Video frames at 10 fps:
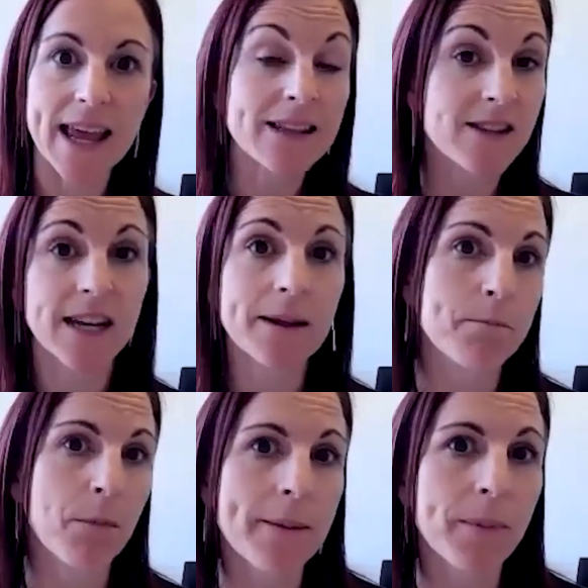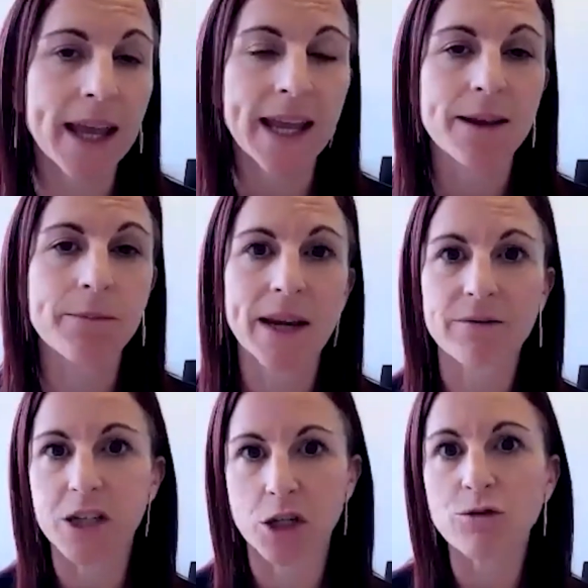insulin might be
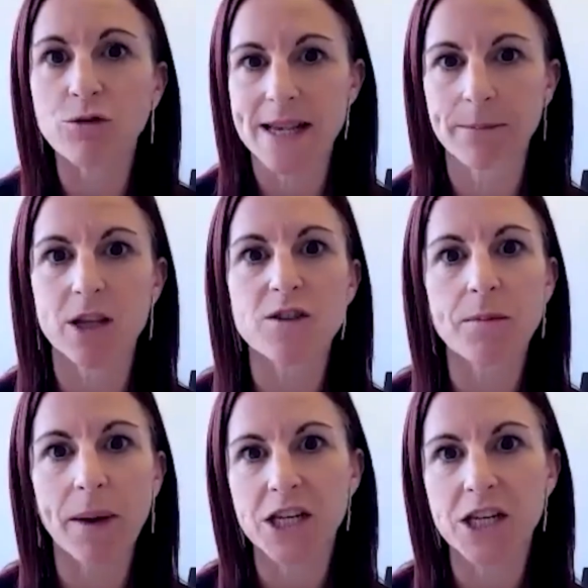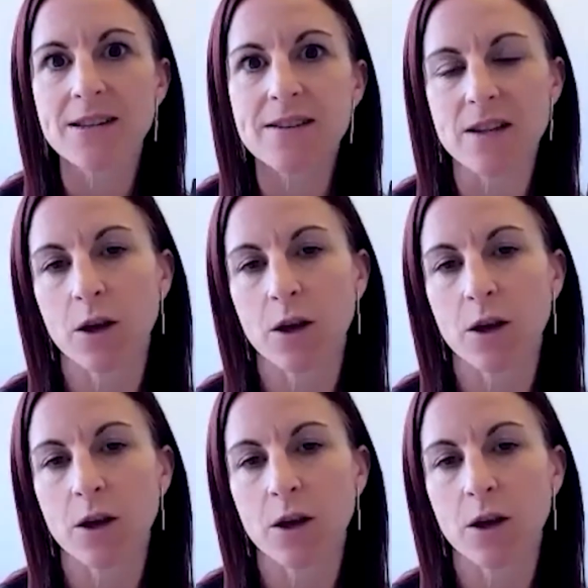beneficial for some of those patients.